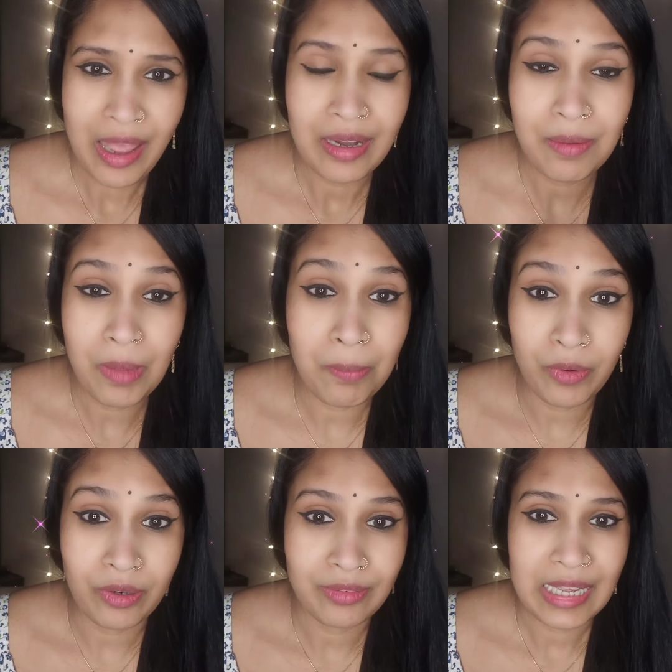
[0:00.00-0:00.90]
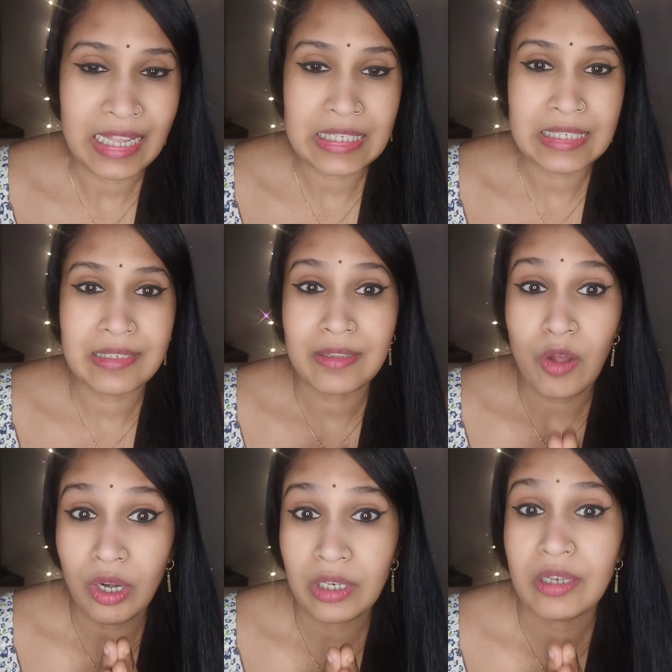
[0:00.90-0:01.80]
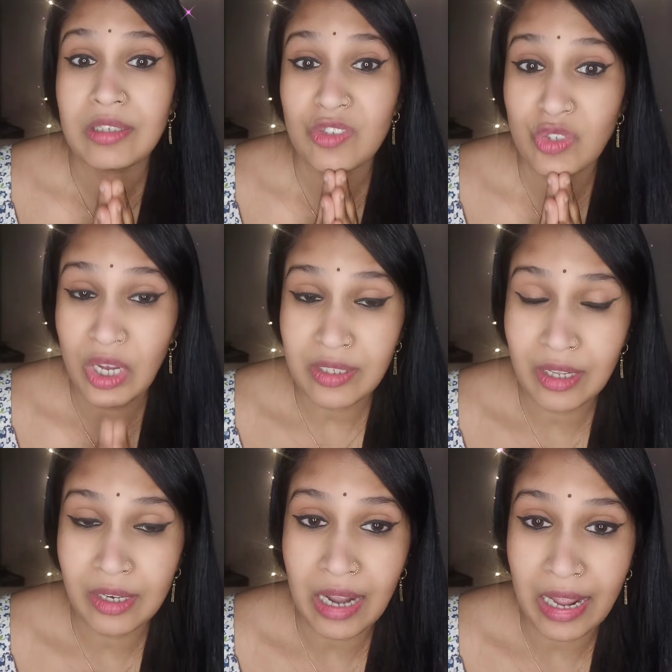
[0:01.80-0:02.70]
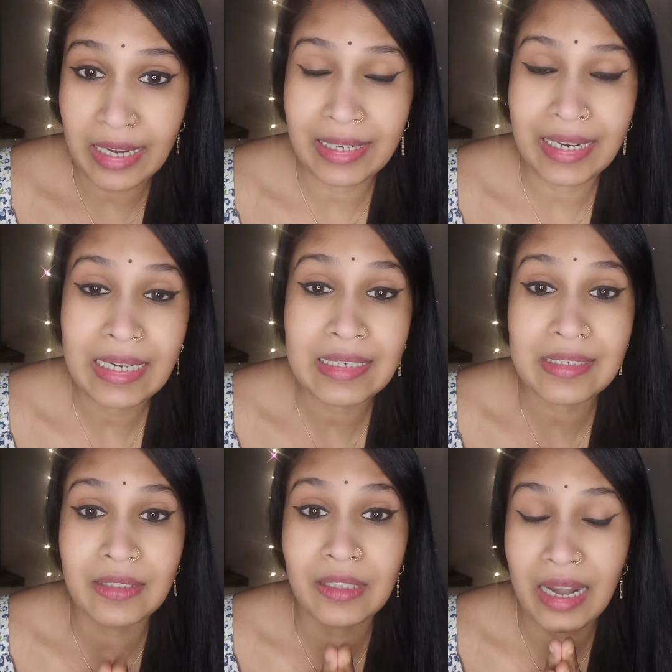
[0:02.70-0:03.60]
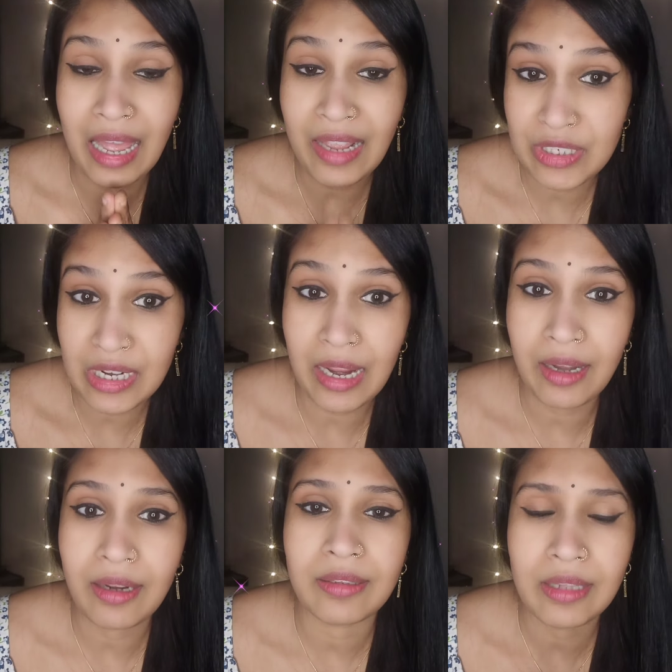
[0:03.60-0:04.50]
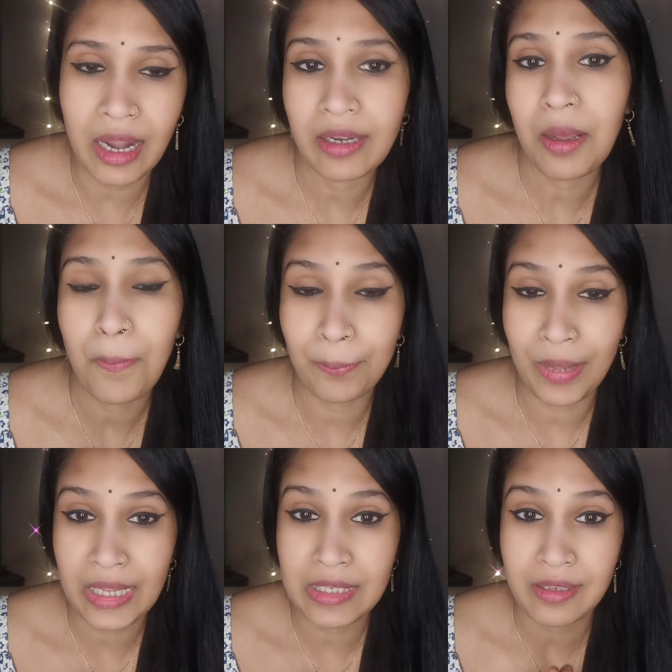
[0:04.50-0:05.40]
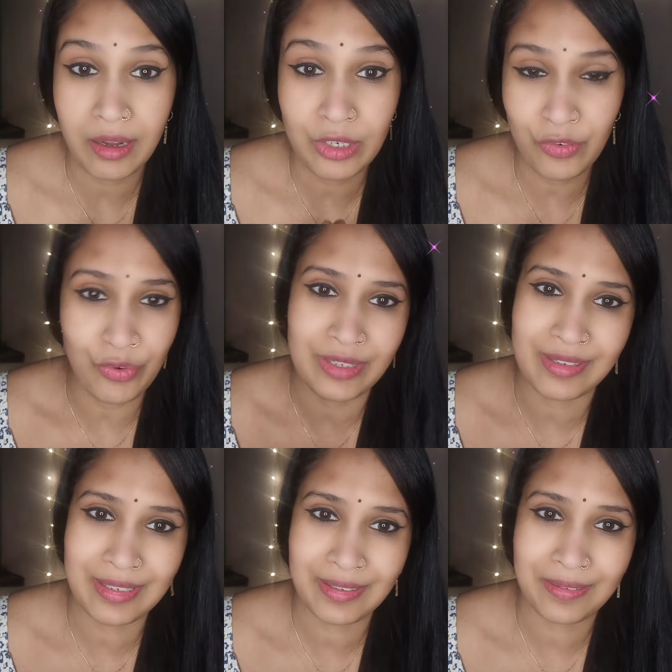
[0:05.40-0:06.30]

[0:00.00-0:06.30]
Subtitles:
Remember, it's not just the diet, it's the lifestyle that makes a difference.